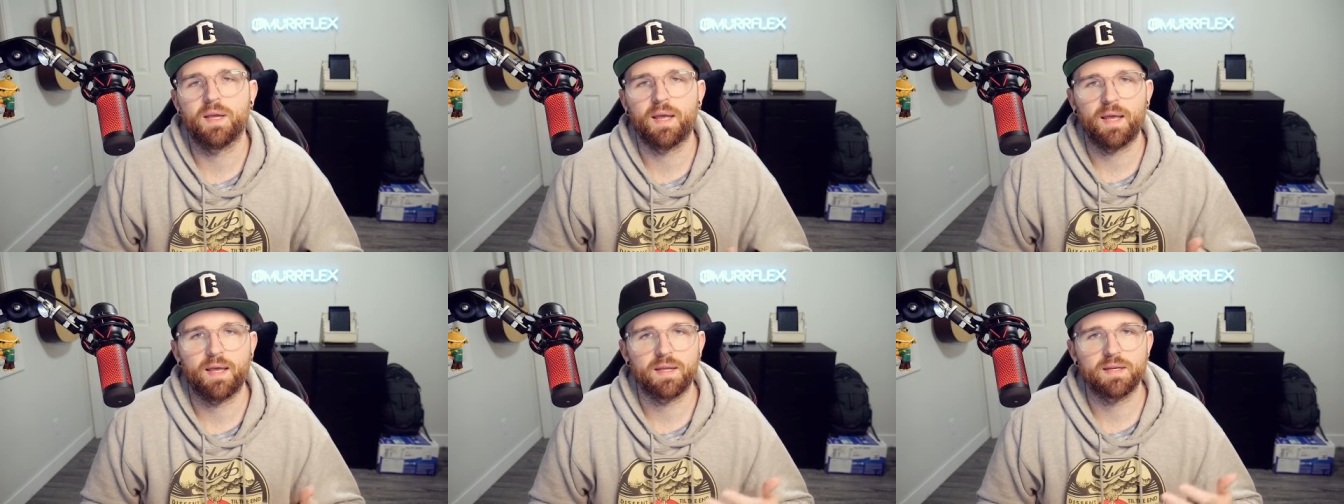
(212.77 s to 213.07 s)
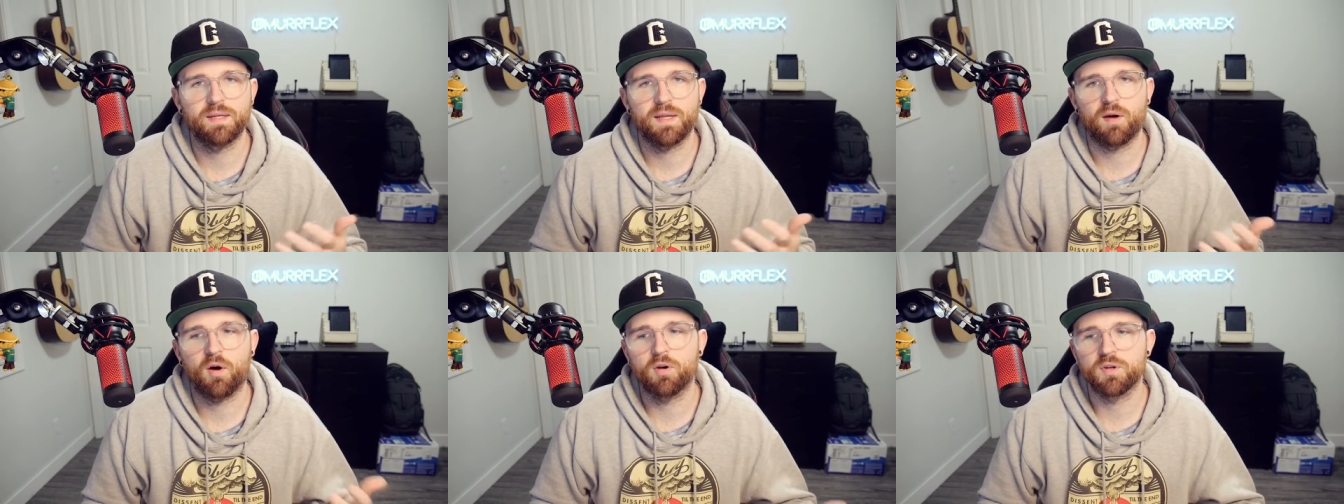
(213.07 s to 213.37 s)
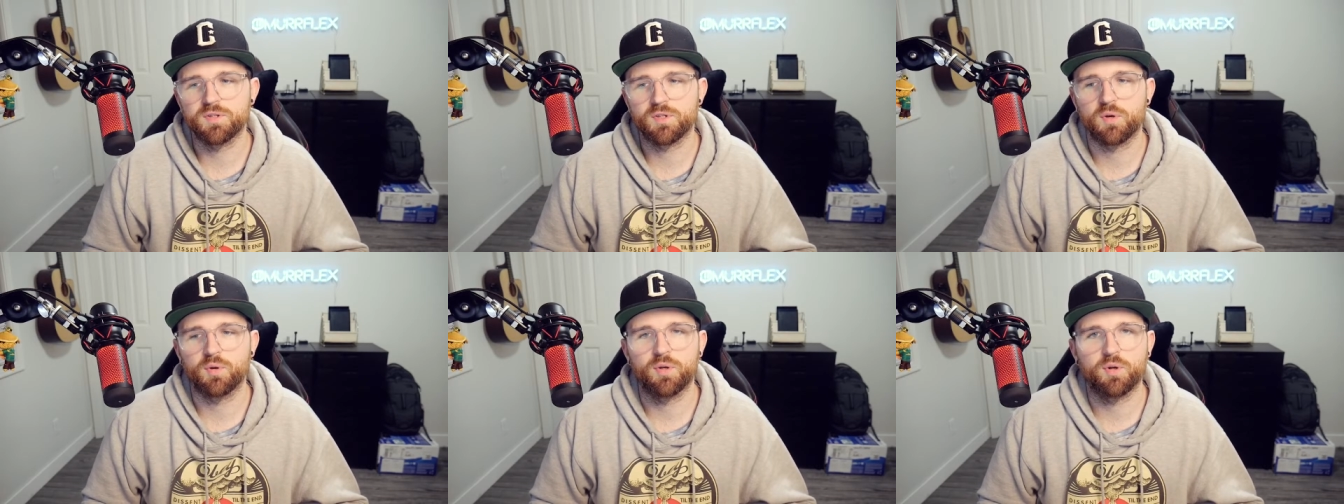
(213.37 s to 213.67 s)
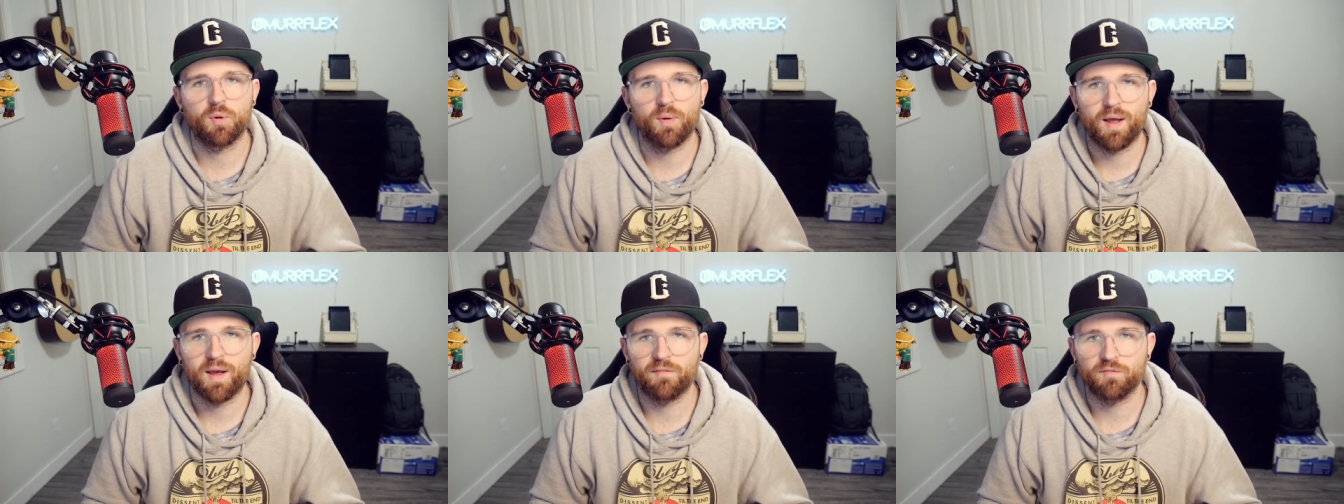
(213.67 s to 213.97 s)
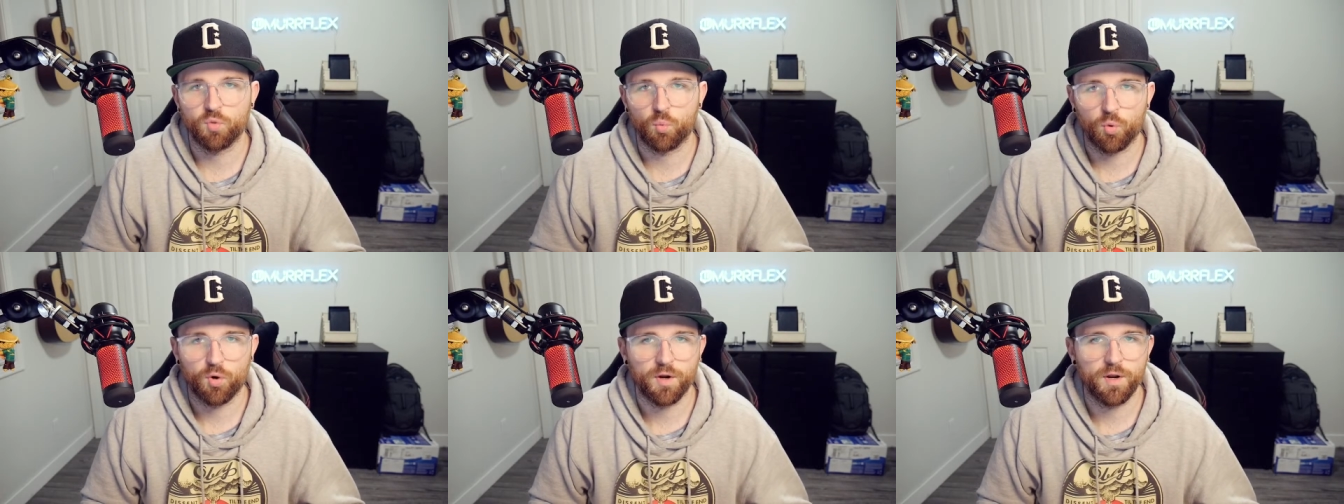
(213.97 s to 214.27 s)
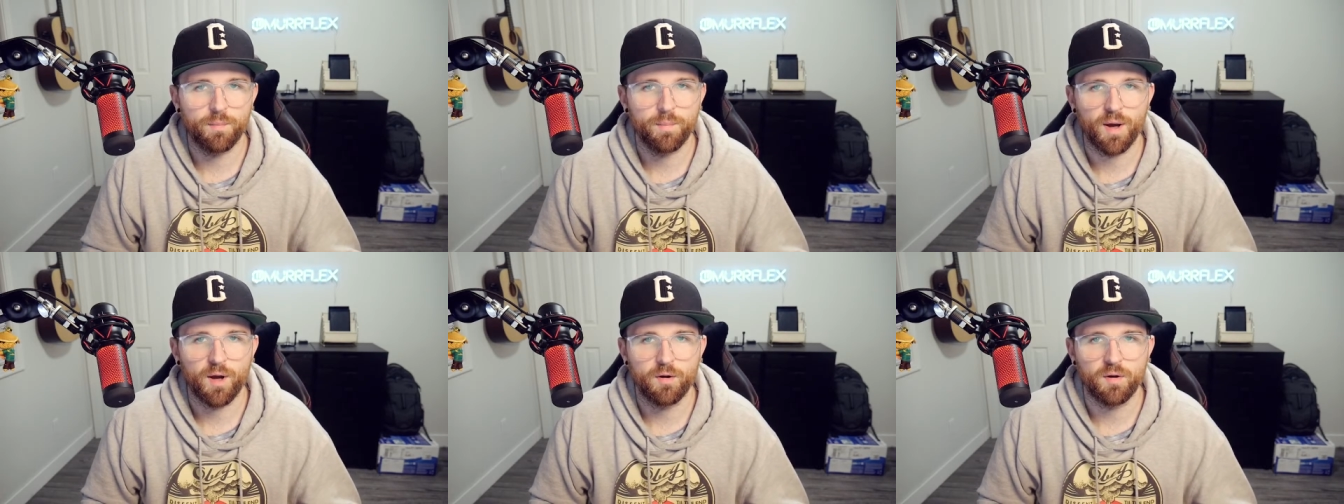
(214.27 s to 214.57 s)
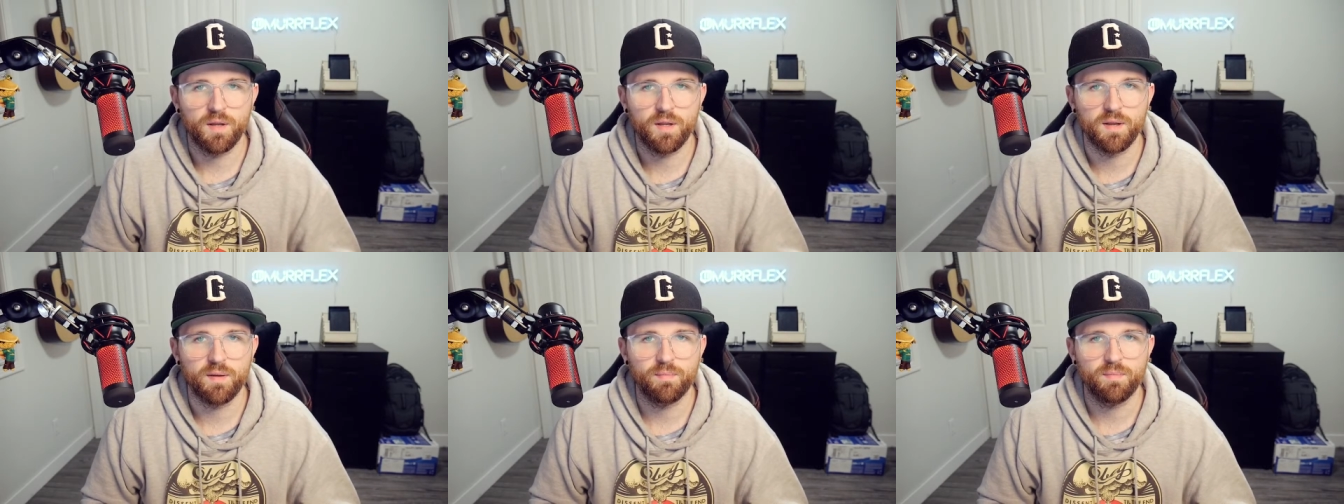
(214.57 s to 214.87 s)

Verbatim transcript: And also you don't have to worry about